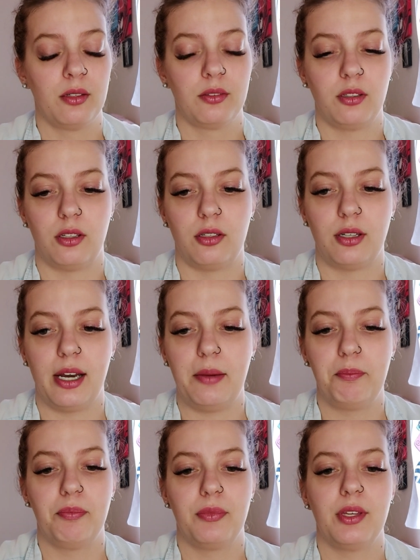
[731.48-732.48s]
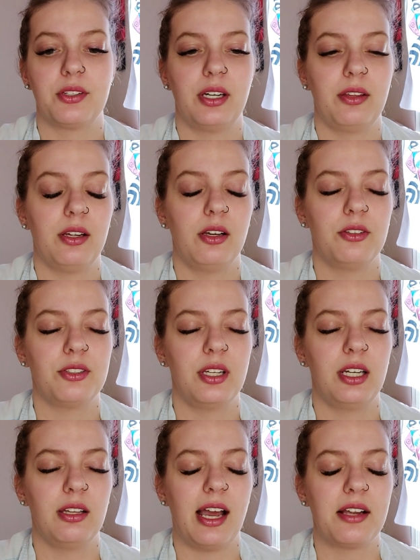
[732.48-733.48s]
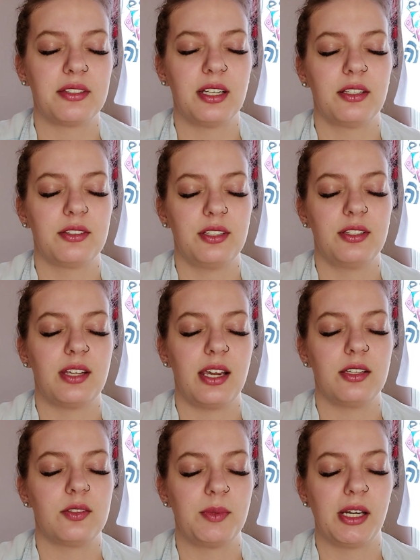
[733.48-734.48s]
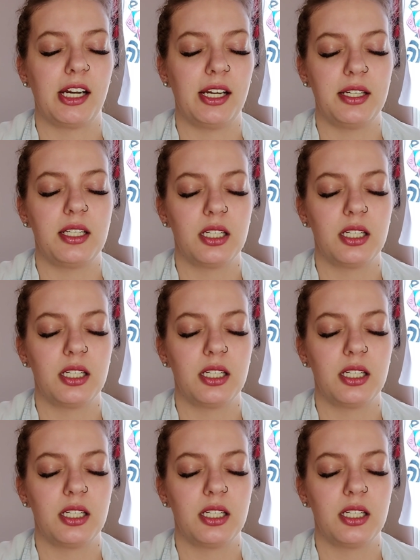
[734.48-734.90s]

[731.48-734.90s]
All right, is there anything else, any last things to say, Spirit?